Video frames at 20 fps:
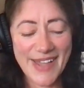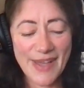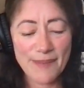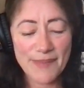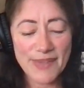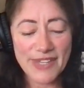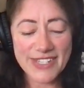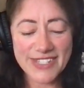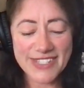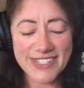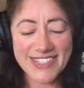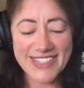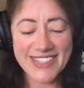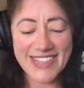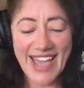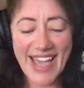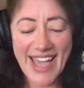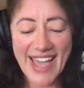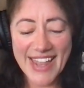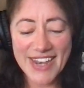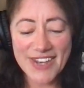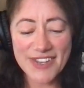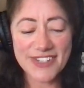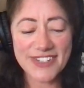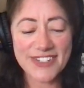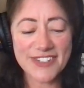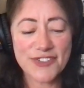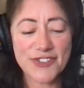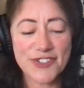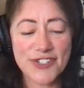Because that
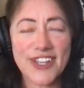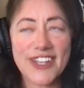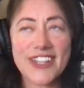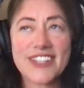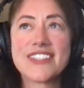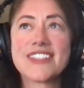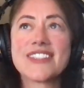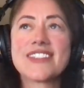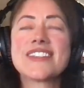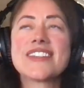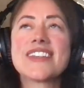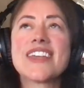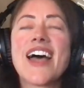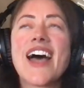just,